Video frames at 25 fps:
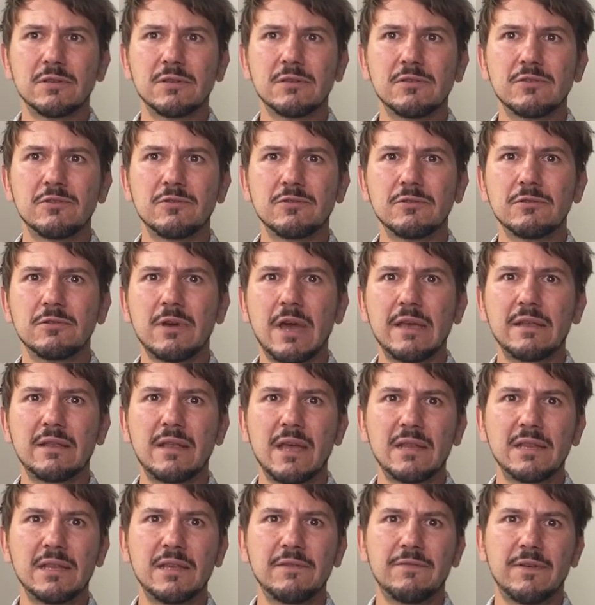to
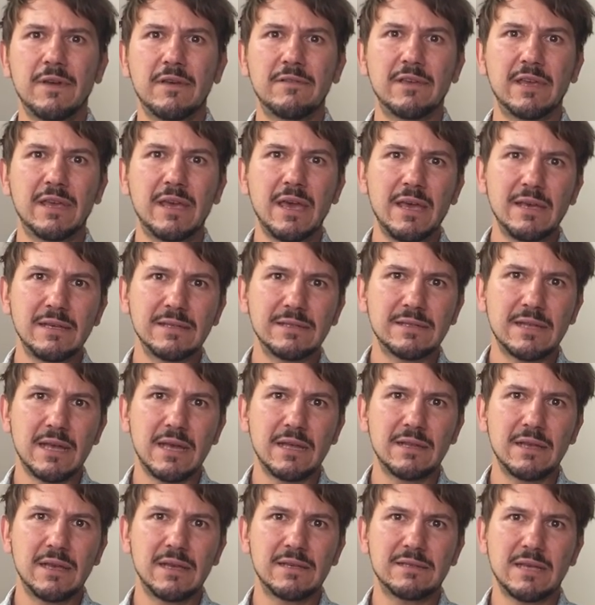identify case
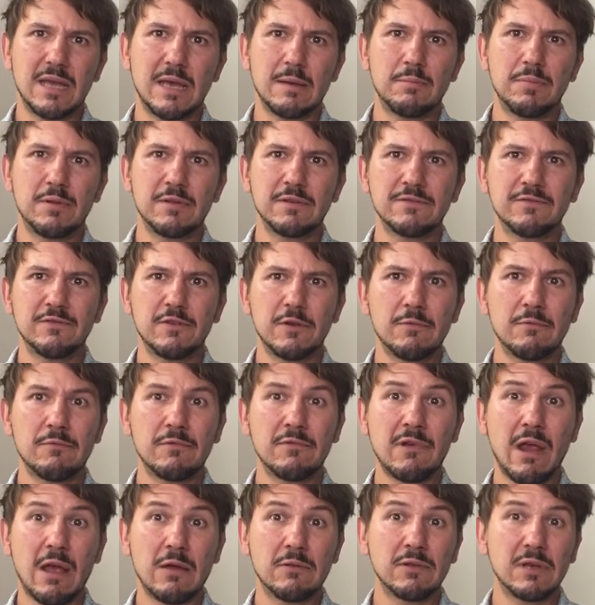study examples from
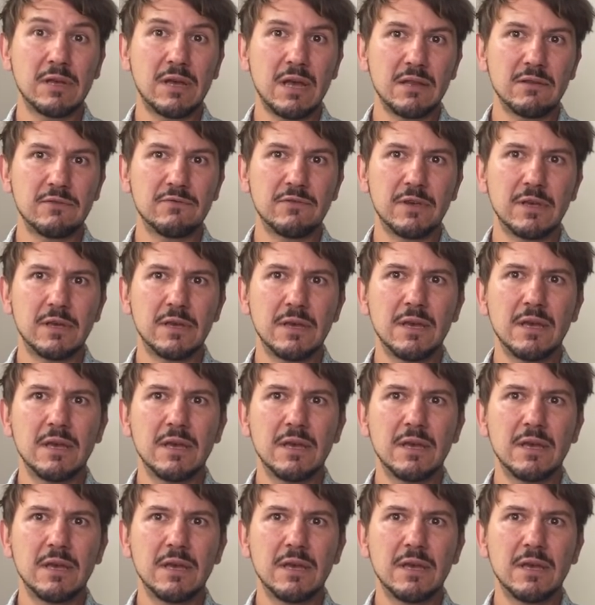around the country.